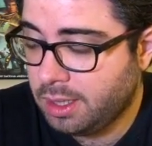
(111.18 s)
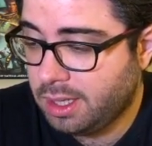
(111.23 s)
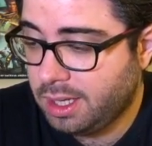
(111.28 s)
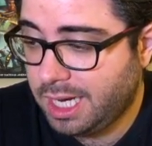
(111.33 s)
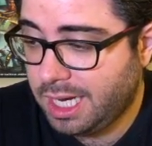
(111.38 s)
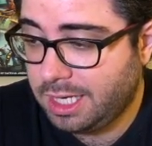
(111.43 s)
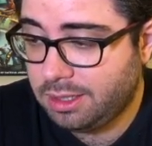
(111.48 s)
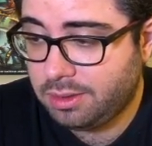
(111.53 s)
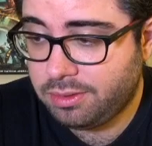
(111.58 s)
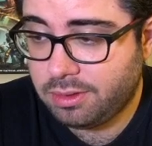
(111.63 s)

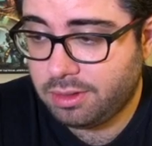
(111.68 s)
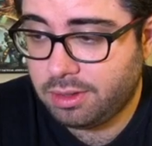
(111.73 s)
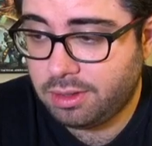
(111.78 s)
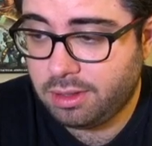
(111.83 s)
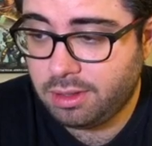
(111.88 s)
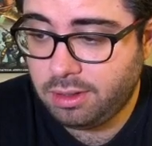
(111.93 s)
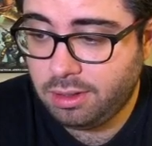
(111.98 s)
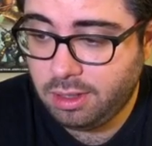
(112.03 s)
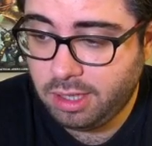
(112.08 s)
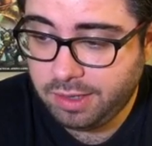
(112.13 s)
And on
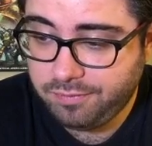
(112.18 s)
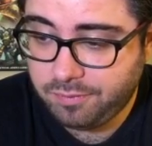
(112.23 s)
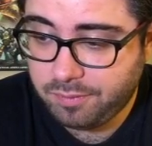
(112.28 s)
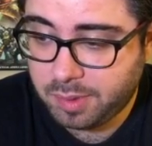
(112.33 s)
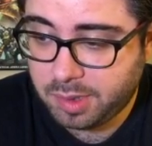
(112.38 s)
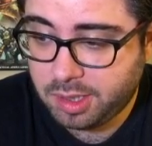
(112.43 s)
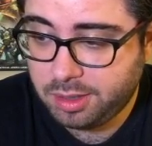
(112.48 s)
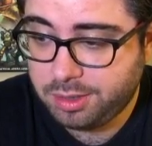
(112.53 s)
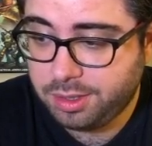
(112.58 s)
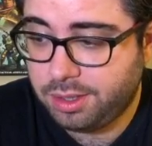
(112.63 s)
the left
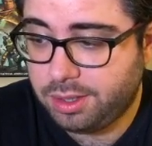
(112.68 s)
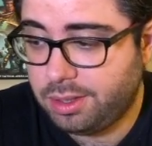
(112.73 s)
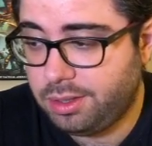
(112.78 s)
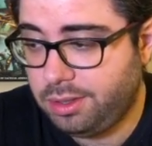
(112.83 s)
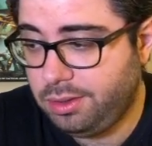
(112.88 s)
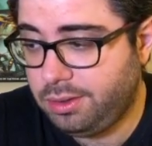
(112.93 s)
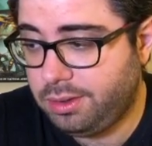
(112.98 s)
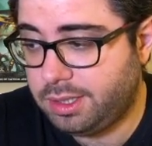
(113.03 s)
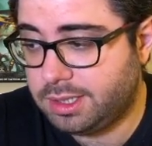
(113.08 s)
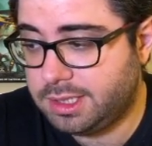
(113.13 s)
part,
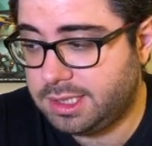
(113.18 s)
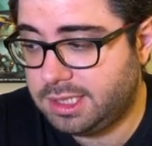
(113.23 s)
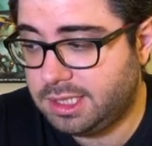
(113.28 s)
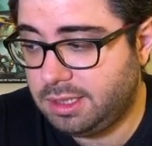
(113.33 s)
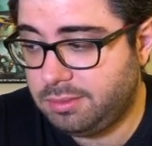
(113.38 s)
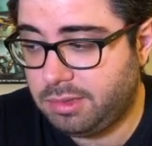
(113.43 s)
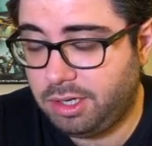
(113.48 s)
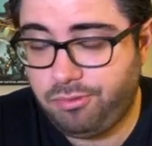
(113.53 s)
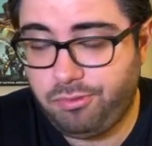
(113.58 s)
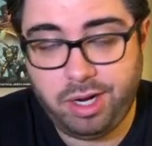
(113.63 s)
you can see
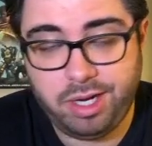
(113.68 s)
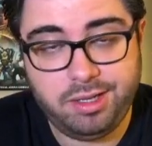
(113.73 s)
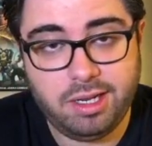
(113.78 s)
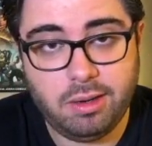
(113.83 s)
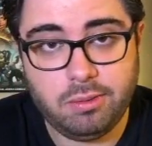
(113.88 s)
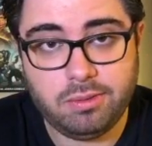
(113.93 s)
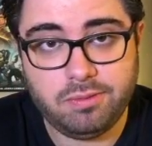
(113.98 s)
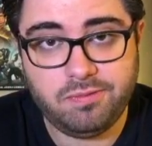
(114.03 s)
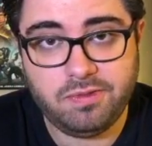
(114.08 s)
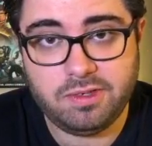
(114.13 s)
my
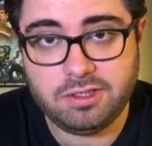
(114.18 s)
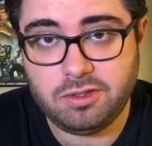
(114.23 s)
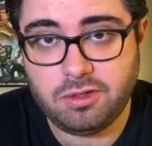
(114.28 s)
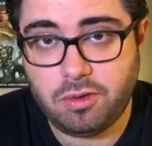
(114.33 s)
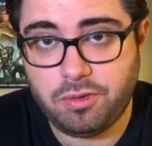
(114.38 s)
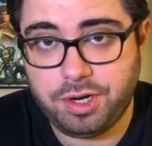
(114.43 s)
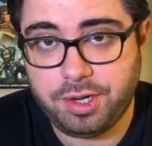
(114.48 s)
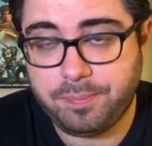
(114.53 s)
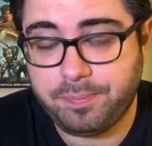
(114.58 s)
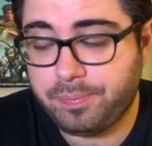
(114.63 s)
write-down of the
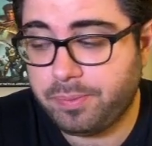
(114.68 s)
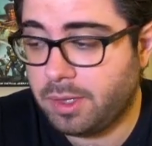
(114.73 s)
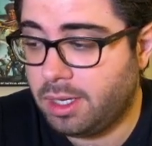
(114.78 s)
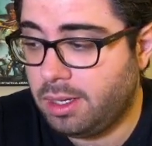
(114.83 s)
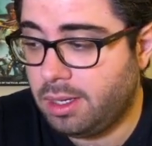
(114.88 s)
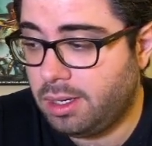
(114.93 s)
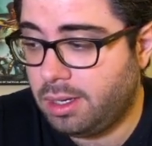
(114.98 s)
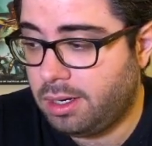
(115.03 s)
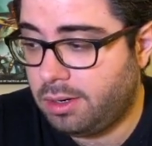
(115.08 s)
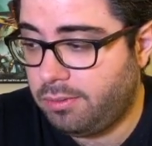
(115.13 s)
story.
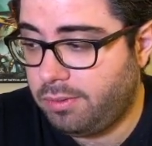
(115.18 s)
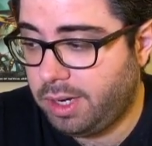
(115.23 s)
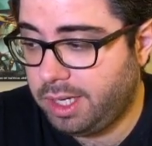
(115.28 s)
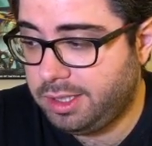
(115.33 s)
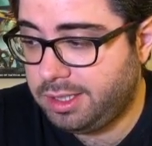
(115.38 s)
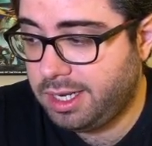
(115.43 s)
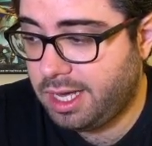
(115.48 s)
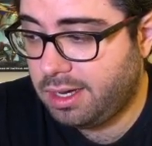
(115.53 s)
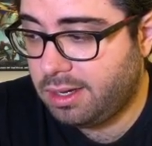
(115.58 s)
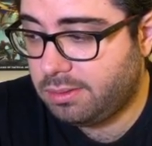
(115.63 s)
Right
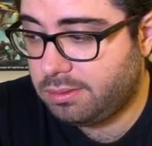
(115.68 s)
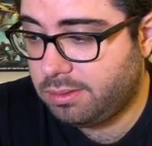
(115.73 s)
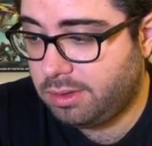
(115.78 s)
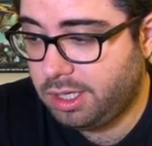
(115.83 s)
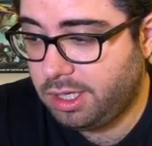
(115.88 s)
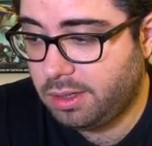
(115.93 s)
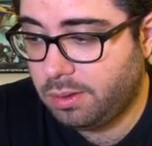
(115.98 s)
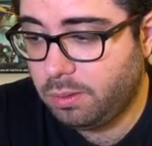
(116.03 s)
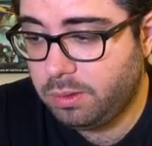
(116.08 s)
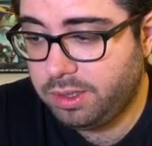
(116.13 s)
now,
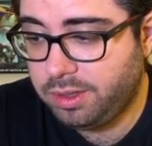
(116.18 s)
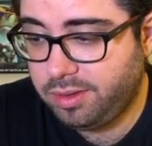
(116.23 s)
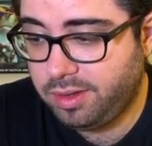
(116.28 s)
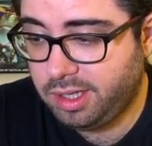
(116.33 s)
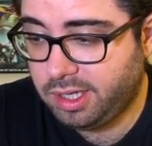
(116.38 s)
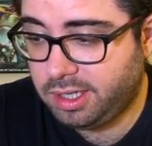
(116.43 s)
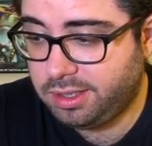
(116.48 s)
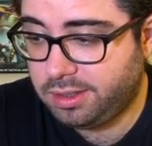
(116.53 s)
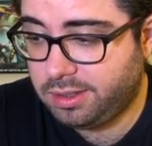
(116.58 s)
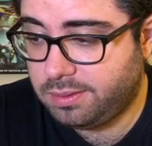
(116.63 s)
the only thing
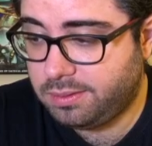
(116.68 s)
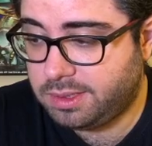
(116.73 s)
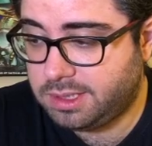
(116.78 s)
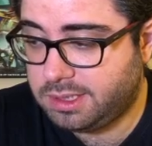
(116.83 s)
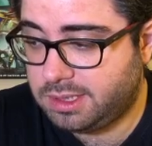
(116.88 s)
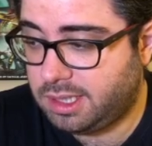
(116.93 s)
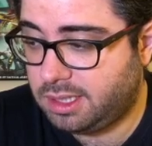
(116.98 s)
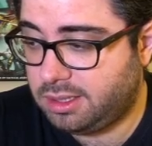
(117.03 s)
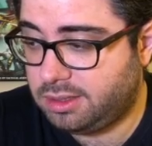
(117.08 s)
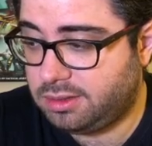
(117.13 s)
I know is
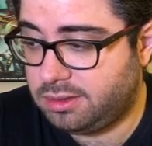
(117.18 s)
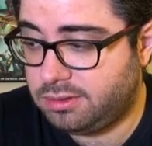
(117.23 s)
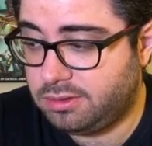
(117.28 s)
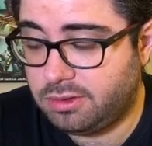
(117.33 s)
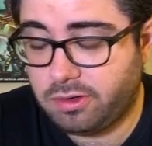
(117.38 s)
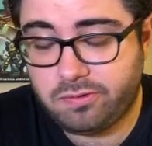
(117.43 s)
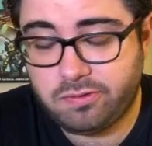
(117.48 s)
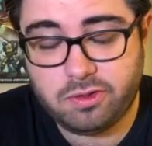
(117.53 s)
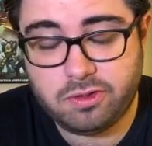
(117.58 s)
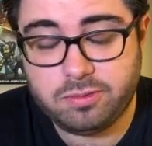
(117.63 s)
that
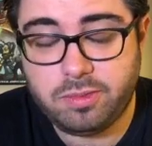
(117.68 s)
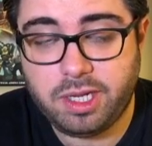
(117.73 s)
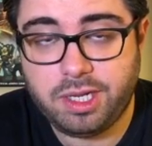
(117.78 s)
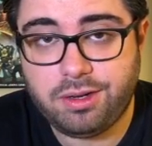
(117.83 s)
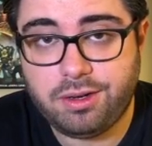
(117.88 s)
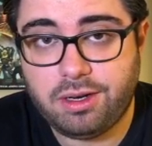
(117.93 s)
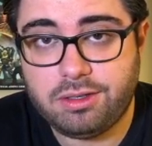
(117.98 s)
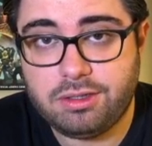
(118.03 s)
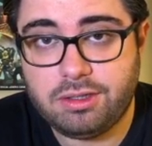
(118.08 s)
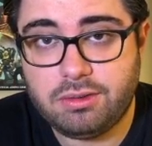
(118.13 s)
Norvos, my
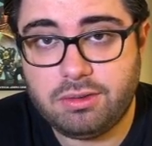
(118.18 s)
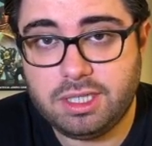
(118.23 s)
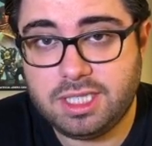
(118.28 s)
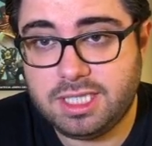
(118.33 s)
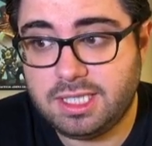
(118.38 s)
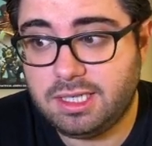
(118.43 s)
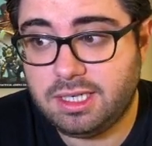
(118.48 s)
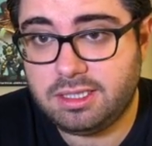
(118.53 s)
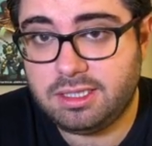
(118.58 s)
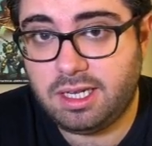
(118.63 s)
character, is
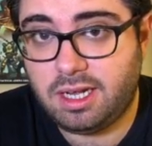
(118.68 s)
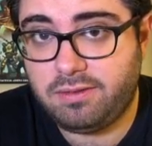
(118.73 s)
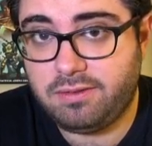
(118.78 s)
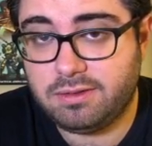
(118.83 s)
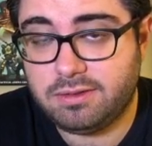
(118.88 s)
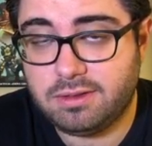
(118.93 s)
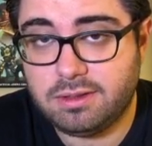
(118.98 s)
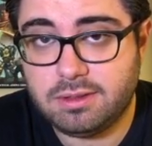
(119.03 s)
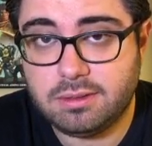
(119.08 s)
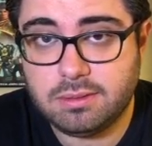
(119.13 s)
in a
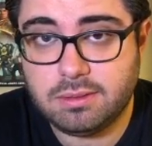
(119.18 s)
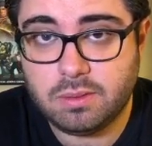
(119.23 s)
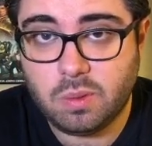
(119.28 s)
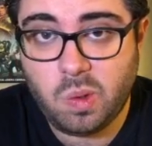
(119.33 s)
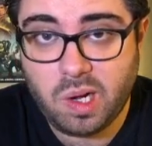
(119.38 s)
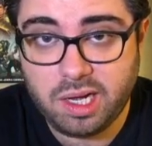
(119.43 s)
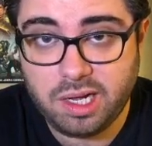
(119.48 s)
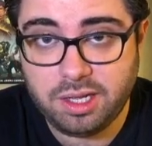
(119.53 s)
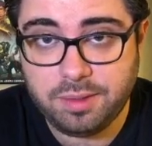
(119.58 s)
tavern. Why?